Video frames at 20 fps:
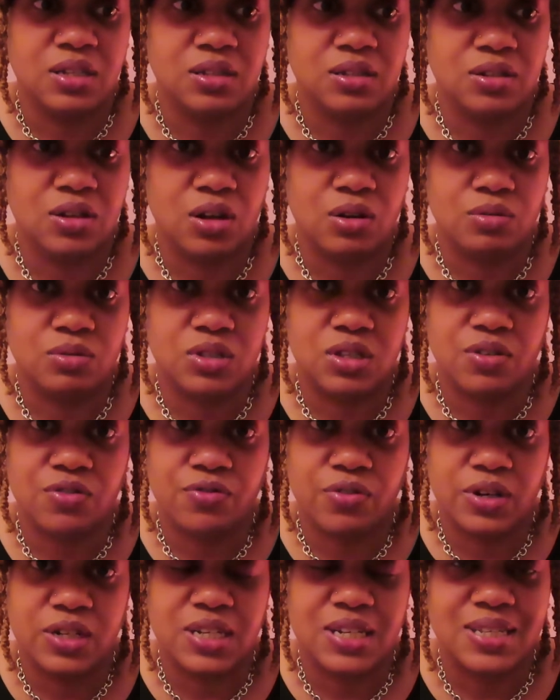you know,
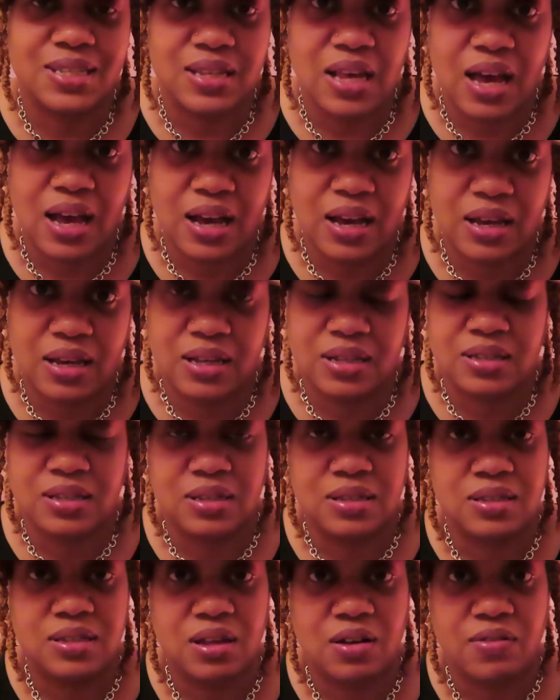different designs
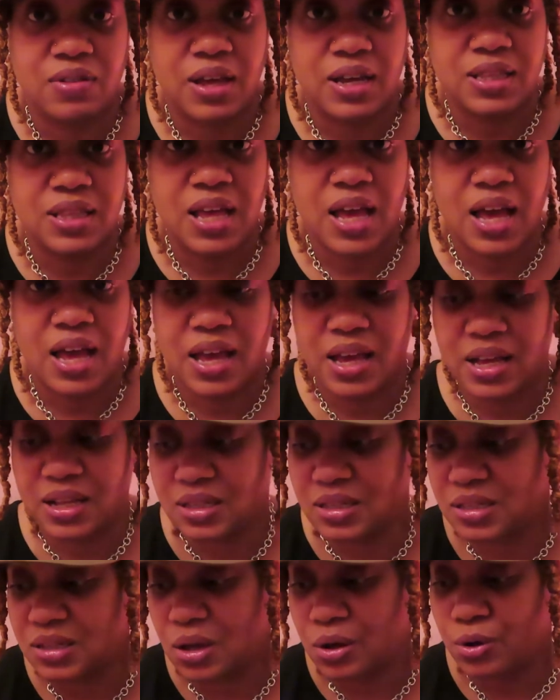and stuff like that.
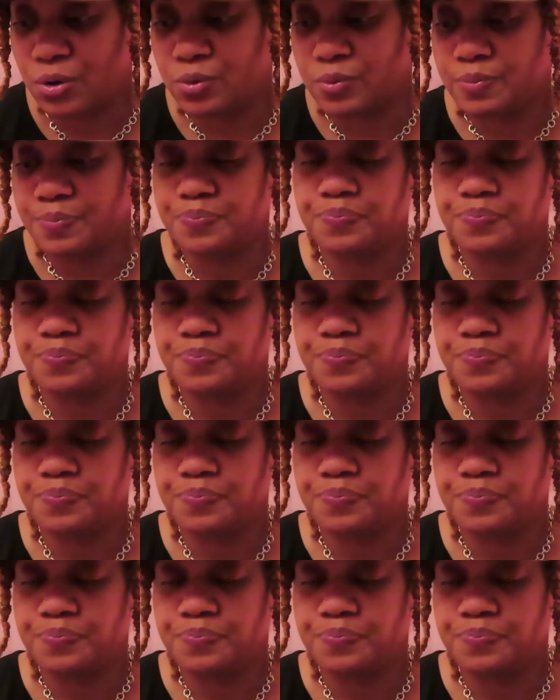And so